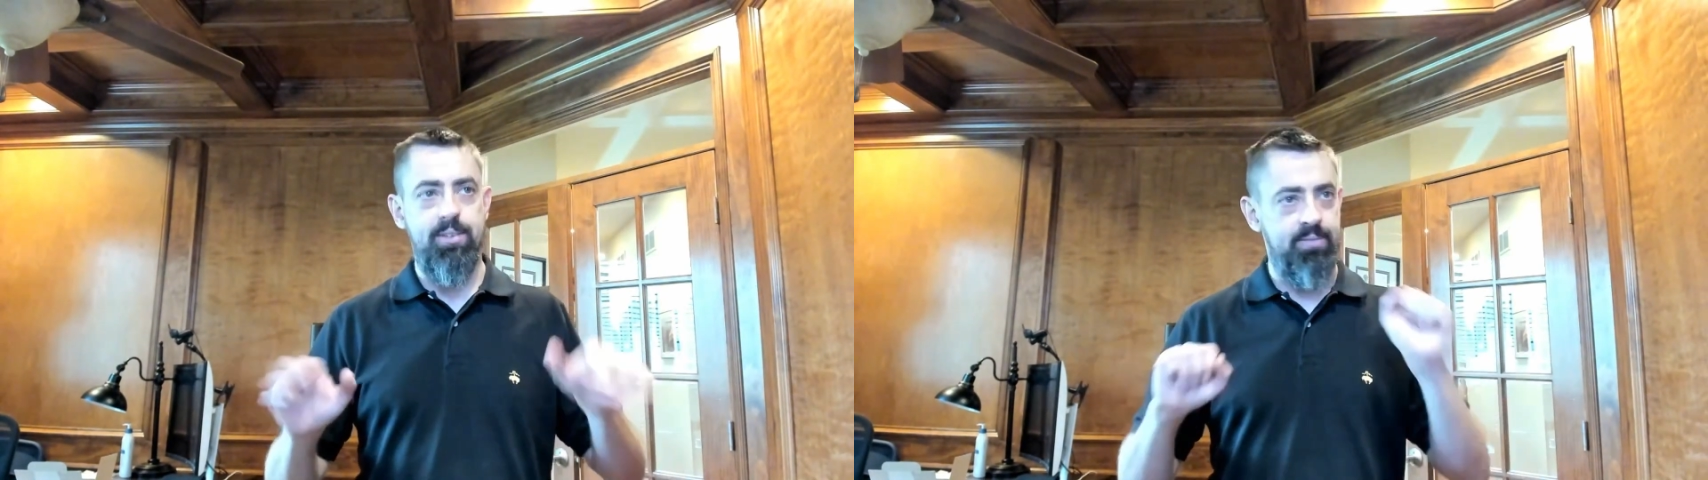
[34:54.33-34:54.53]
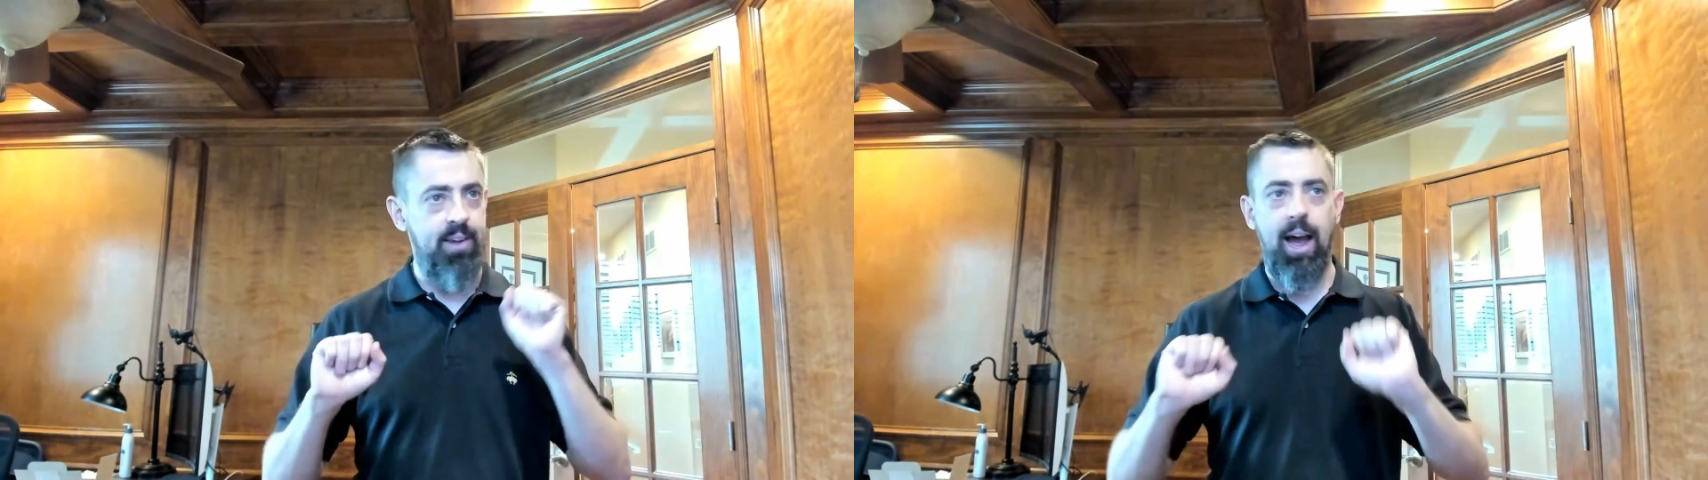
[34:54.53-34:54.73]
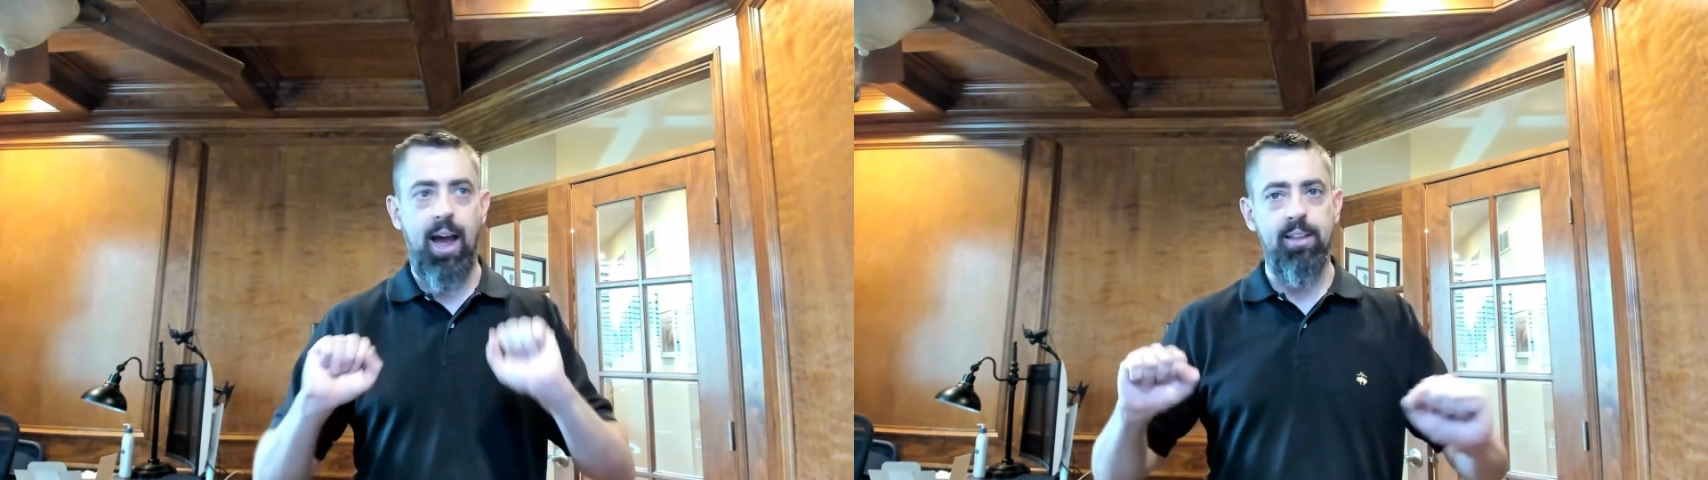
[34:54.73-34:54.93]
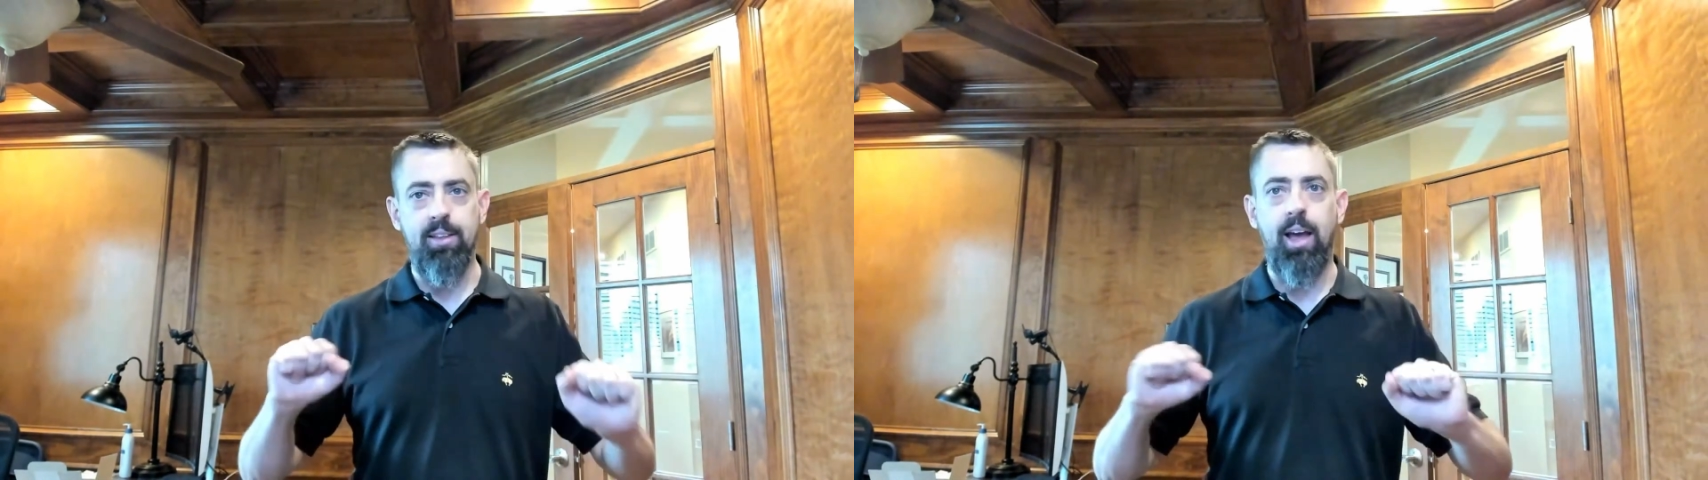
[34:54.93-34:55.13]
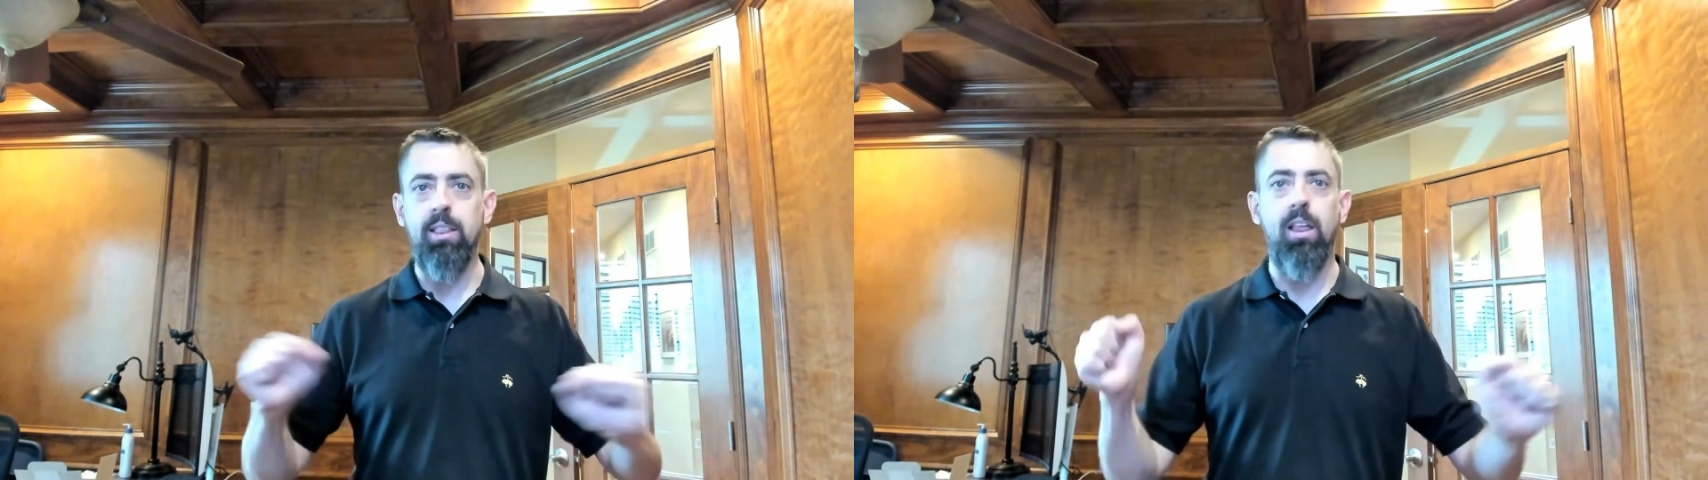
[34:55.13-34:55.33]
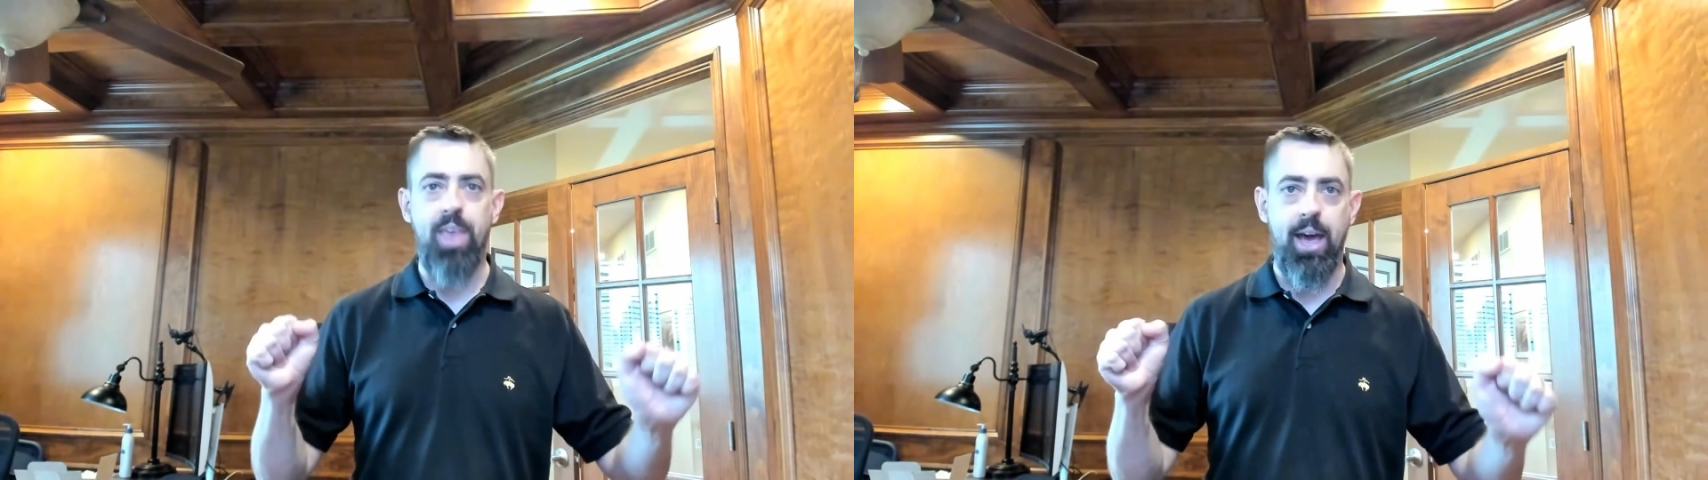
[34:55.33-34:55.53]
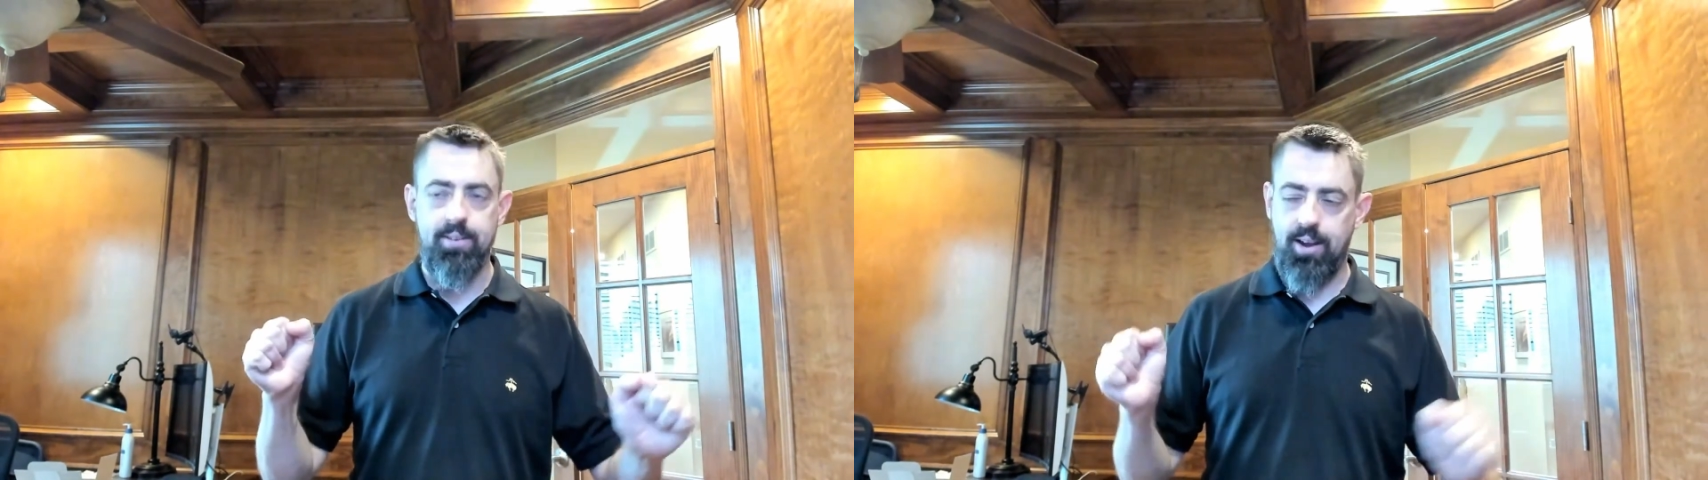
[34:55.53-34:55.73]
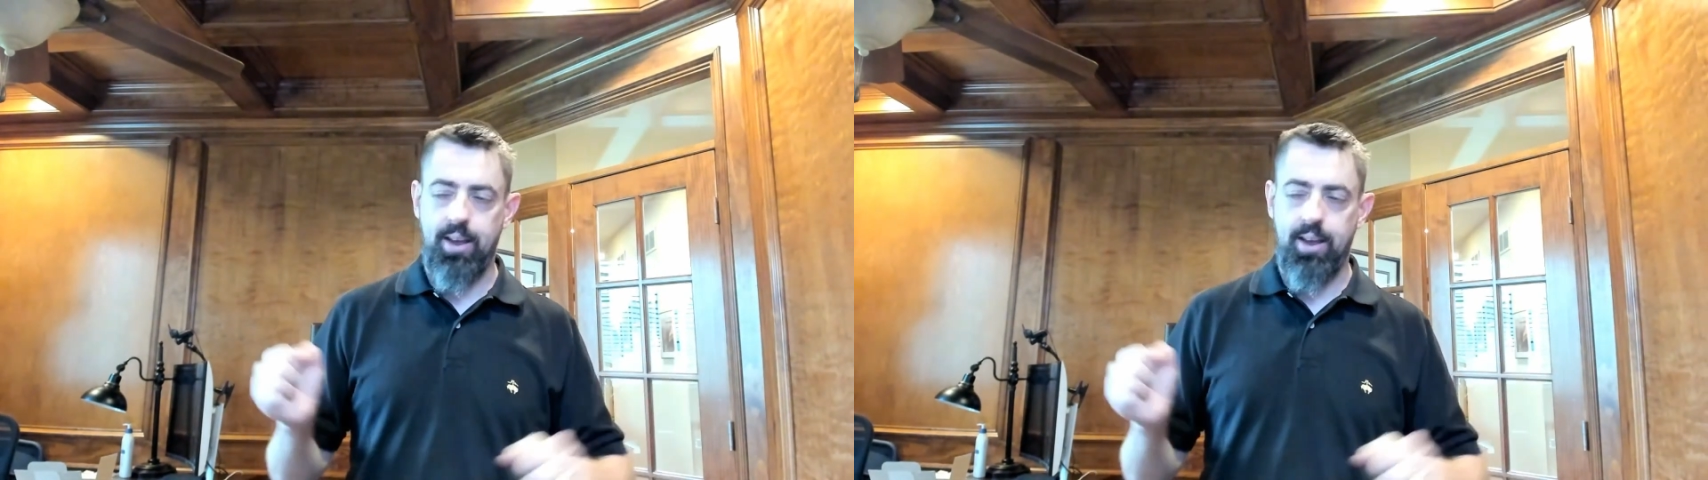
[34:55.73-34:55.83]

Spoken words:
And I love that.